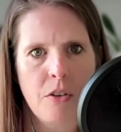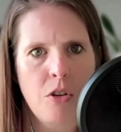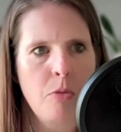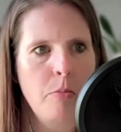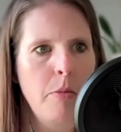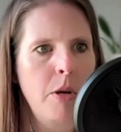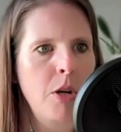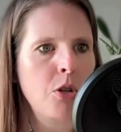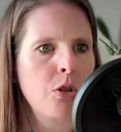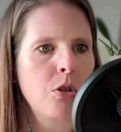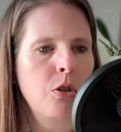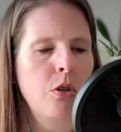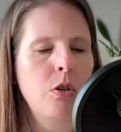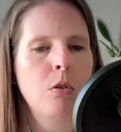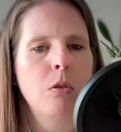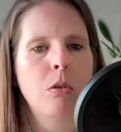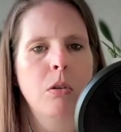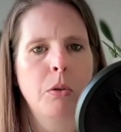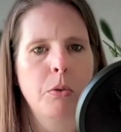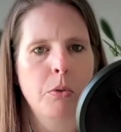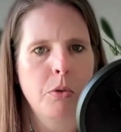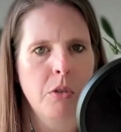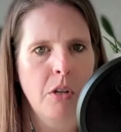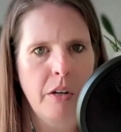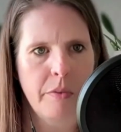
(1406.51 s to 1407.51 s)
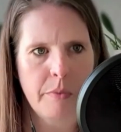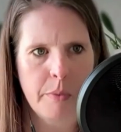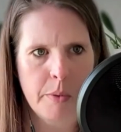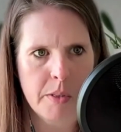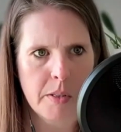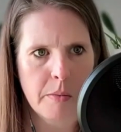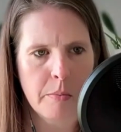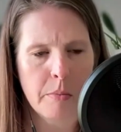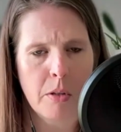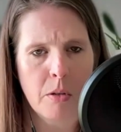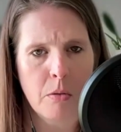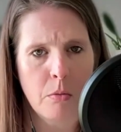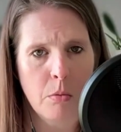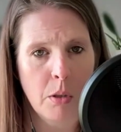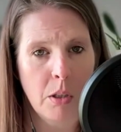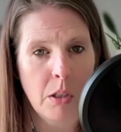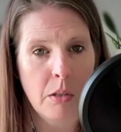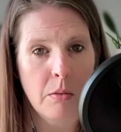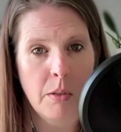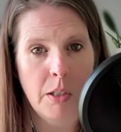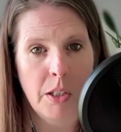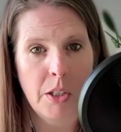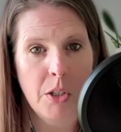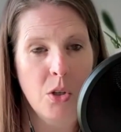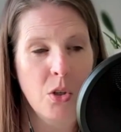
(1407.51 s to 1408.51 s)
You make sure you close it off with something really,
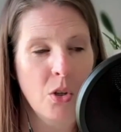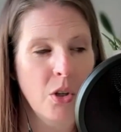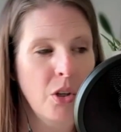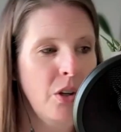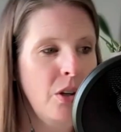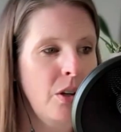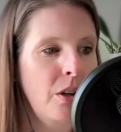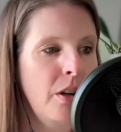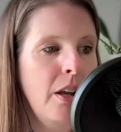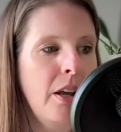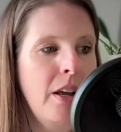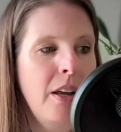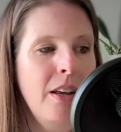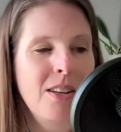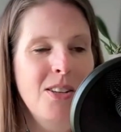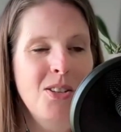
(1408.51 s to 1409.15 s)
really good.